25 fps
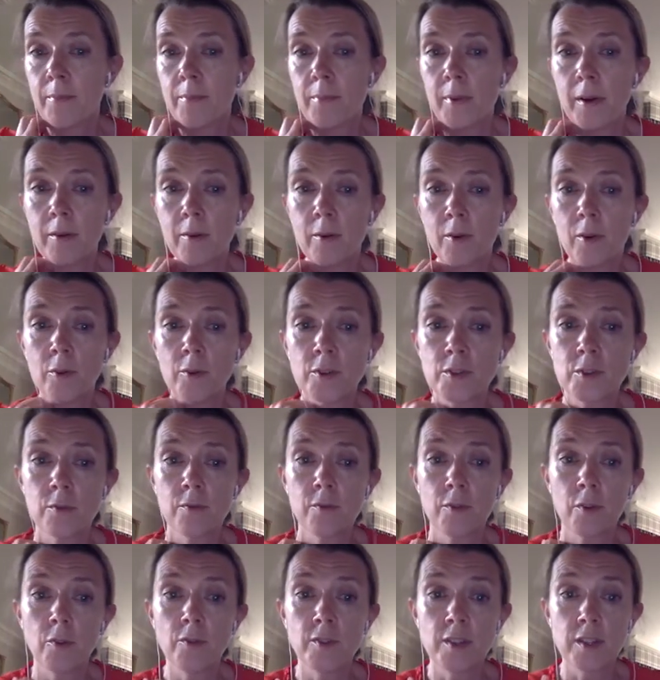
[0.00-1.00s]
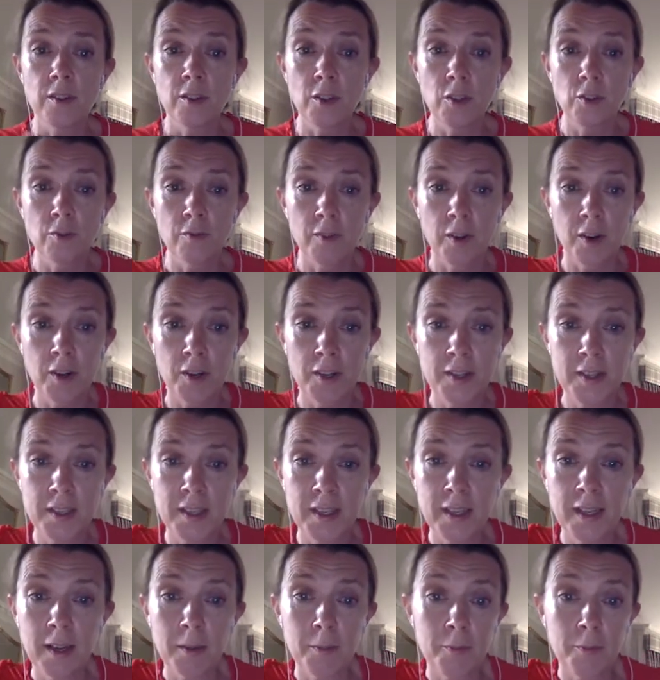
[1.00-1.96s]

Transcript: but also involved in the university,